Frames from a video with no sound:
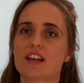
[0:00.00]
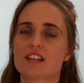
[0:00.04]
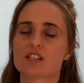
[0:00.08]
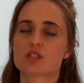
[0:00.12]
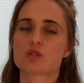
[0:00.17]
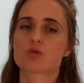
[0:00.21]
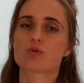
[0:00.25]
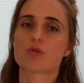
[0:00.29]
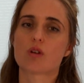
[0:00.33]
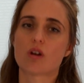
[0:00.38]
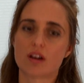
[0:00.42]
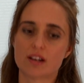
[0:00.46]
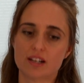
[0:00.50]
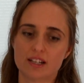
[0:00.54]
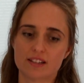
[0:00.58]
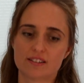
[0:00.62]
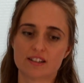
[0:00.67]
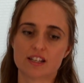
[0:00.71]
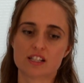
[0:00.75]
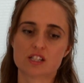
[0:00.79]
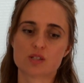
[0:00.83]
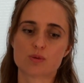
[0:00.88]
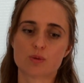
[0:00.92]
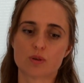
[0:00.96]
that's right,
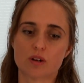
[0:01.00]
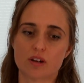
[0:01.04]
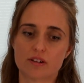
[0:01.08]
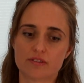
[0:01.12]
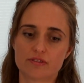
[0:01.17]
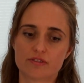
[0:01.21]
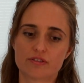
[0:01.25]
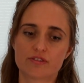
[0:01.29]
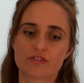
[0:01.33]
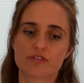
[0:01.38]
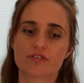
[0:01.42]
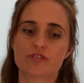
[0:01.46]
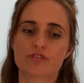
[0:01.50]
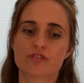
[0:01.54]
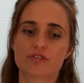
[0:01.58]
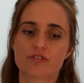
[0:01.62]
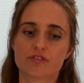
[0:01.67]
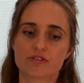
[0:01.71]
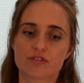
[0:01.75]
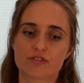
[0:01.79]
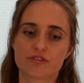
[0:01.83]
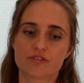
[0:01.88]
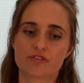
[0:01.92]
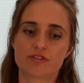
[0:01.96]
and that's what I
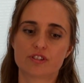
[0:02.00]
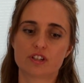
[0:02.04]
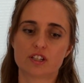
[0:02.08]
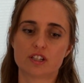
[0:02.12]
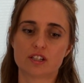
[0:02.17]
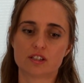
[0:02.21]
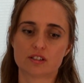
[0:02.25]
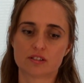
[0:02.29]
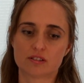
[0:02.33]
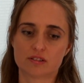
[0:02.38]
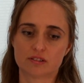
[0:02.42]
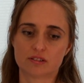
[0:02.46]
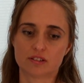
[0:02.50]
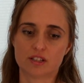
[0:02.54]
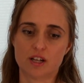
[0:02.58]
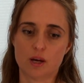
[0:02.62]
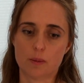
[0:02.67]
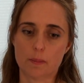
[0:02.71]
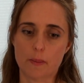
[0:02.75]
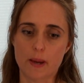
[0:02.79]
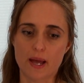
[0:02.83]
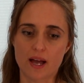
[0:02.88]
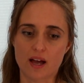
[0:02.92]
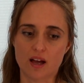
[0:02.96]
feel
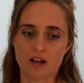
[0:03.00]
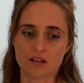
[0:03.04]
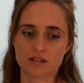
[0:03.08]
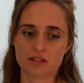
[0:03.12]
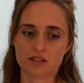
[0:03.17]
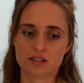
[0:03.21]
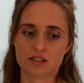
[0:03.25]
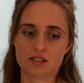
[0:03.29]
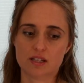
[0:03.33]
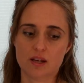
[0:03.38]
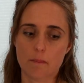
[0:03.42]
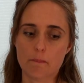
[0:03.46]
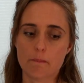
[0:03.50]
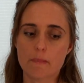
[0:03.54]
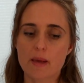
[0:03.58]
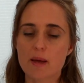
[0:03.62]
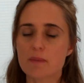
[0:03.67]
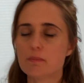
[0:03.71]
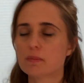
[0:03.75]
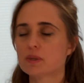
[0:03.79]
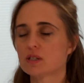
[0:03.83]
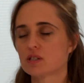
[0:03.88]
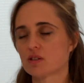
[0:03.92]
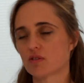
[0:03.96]
about
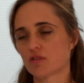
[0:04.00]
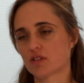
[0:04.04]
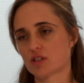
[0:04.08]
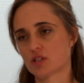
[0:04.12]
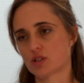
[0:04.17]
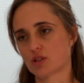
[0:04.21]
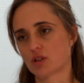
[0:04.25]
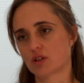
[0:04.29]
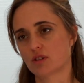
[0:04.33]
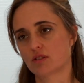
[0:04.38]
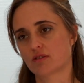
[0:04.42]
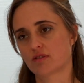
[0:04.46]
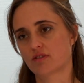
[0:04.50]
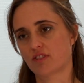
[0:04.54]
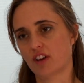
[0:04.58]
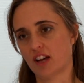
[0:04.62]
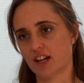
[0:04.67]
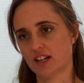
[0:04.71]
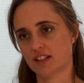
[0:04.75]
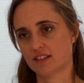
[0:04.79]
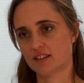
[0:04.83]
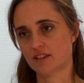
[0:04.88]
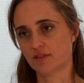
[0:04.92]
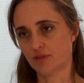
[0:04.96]
members of a certain
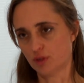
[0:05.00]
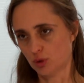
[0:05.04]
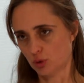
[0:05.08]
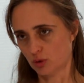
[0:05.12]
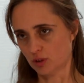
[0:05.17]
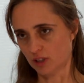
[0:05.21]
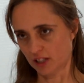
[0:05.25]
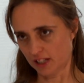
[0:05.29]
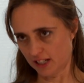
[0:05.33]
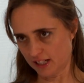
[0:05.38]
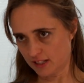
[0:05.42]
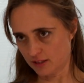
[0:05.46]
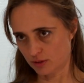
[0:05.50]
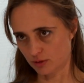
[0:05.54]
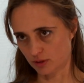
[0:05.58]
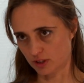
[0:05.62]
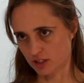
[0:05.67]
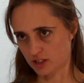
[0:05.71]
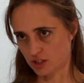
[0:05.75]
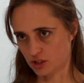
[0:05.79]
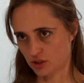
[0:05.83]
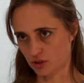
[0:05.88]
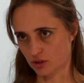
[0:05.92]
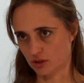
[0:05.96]
faith. If you're a leader
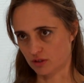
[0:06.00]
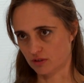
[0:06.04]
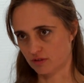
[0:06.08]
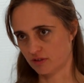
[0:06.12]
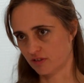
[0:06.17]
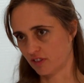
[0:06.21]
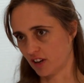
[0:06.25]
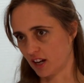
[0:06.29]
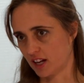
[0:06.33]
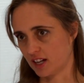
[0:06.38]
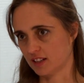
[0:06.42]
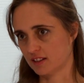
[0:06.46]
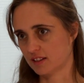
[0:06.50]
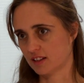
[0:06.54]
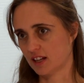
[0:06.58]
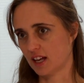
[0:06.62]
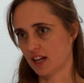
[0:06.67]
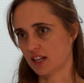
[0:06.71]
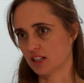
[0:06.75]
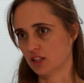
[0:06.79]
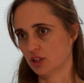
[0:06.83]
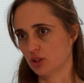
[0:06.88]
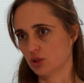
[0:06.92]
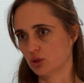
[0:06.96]
in a certain faith
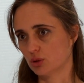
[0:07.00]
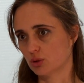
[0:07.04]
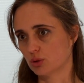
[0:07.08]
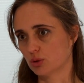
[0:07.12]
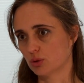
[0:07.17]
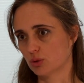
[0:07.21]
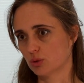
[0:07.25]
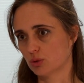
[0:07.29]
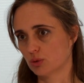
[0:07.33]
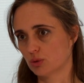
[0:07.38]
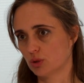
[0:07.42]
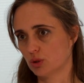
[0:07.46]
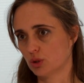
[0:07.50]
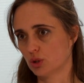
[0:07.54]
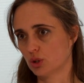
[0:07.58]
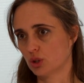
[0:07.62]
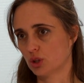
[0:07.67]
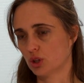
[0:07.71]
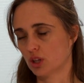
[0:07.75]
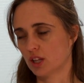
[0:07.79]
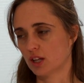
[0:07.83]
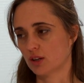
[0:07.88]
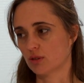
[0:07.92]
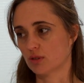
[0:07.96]
and you
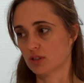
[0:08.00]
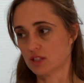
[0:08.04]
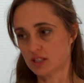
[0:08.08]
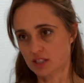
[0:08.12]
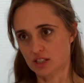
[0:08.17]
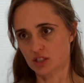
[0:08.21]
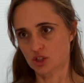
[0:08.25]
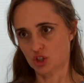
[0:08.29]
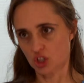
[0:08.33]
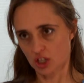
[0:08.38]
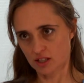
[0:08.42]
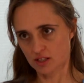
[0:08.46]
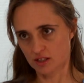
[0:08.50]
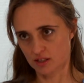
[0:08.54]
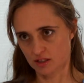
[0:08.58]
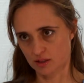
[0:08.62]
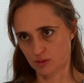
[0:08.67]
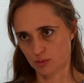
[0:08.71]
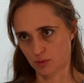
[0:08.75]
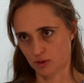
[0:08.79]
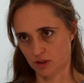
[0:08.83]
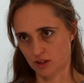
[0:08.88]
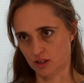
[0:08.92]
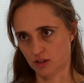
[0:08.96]
there is
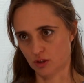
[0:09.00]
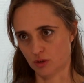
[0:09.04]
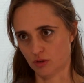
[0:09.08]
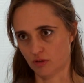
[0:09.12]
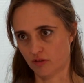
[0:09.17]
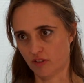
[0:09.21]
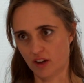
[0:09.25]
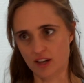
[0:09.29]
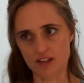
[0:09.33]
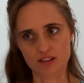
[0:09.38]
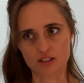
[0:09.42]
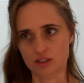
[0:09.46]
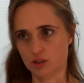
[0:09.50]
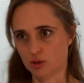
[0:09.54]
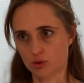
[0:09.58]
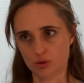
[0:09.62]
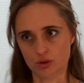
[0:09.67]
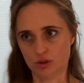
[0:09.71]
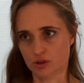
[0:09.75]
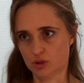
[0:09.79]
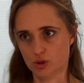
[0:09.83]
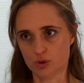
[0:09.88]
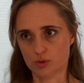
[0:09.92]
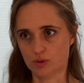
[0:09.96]
injustice within your faith and
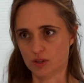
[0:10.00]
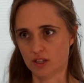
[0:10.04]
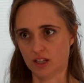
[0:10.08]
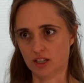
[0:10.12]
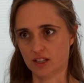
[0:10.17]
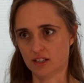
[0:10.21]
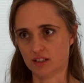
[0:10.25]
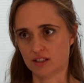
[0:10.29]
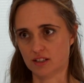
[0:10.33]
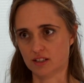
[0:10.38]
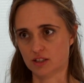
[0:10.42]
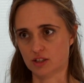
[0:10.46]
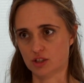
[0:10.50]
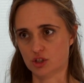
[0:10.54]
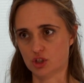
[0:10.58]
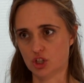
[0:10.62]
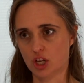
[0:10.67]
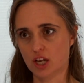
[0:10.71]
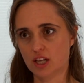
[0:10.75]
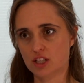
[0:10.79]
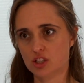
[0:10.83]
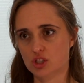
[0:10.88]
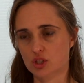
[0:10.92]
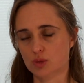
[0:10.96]
you're not doing anything to
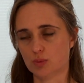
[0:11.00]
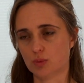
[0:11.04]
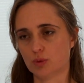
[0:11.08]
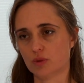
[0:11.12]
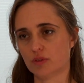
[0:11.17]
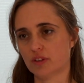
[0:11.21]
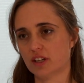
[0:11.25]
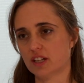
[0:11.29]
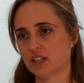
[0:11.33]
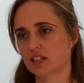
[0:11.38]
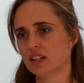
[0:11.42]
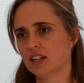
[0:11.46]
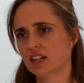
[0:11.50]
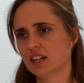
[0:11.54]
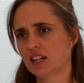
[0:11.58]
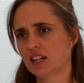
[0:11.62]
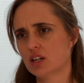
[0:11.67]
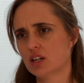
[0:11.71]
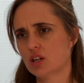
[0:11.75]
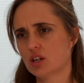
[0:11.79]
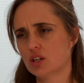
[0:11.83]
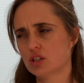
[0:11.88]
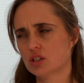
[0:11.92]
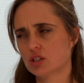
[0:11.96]
change it, well then
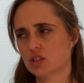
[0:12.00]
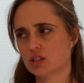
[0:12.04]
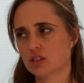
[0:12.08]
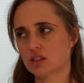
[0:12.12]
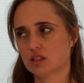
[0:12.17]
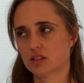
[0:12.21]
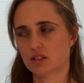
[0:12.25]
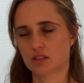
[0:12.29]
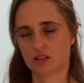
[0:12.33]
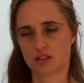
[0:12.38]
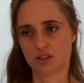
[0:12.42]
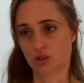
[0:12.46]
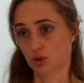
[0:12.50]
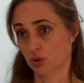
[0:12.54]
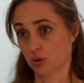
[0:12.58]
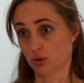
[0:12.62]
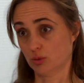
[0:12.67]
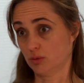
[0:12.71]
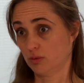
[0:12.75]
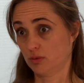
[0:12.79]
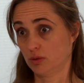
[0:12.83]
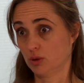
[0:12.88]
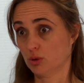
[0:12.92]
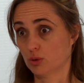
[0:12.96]
eh,
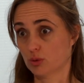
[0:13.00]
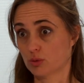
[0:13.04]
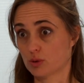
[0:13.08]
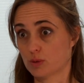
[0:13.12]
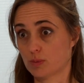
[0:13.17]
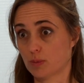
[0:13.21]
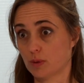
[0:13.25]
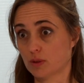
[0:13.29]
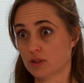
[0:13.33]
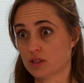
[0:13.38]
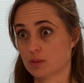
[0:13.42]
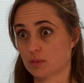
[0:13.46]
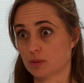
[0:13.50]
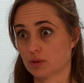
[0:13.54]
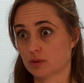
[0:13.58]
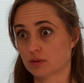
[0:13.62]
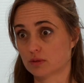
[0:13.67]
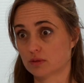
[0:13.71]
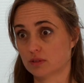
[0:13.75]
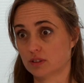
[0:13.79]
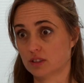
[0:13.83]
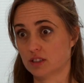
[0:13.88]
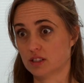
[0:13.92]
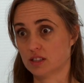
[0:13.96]
you're you're
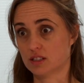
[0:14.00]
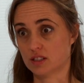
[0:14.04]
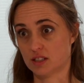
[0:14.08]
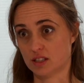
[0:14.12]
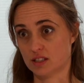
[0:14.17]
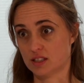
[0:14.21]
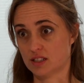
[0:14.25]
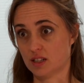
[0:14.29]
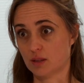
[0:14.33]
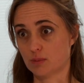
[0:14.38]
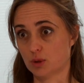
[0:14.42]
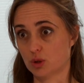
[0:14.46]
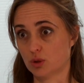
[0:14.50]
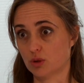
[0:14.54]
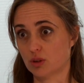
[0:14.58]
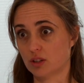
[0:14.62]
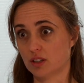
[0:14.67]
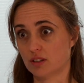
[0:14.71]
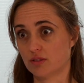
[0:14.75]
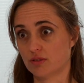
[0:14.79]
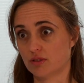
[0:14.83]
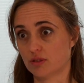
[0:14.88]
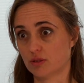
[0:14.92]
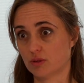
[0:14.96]
responsible to some
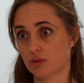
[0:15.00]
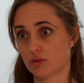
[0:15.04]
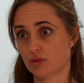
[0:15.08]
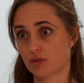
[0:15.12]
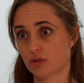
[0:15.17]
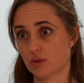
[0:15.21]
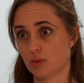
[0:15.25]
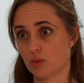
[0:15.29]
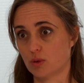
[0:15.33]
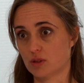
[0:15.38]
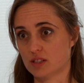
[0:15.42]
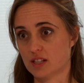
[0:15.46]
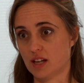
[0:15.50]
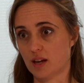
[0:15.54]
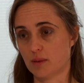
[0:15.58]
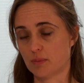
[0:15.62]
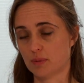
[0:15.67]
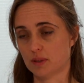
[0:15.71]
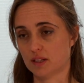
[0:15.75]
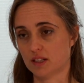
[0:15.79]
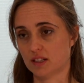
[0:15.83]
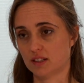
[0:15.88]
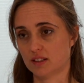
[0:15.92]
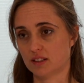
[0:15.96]
degree for for what's
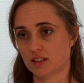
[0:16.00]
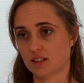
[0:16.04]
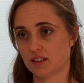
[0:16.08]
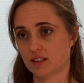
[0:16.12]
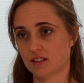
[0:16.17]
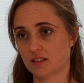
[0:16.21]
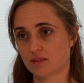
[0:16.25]
happening there.